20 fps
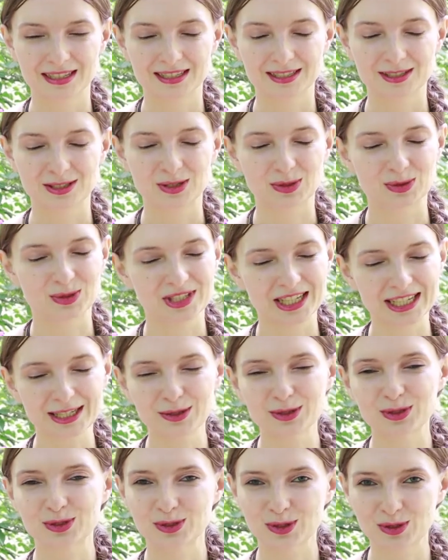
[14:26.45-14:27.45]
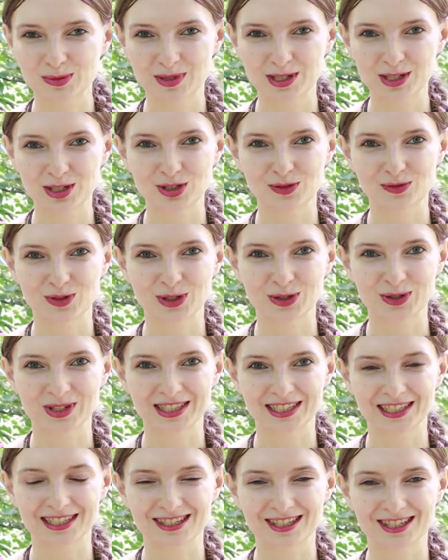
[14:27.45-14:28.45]
So thank you so much for your
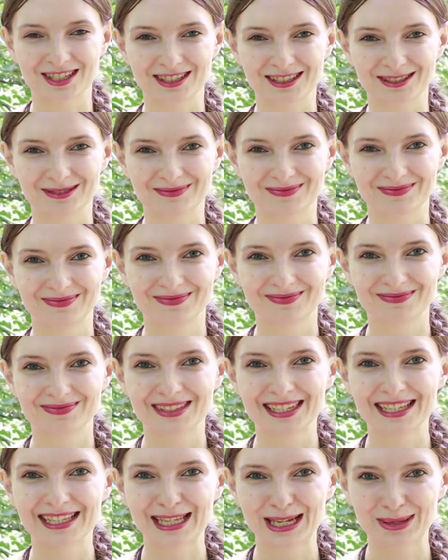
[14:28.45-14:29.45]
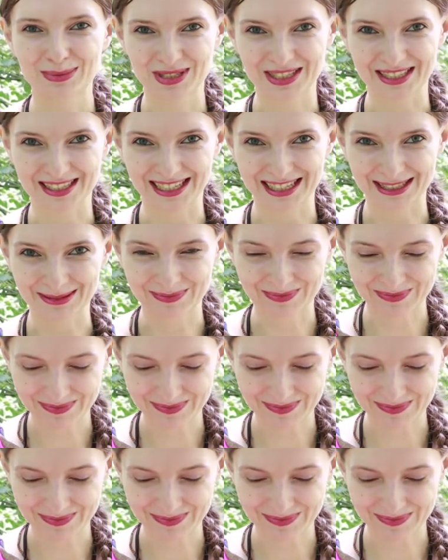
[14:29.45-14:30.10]
attention. Namaste.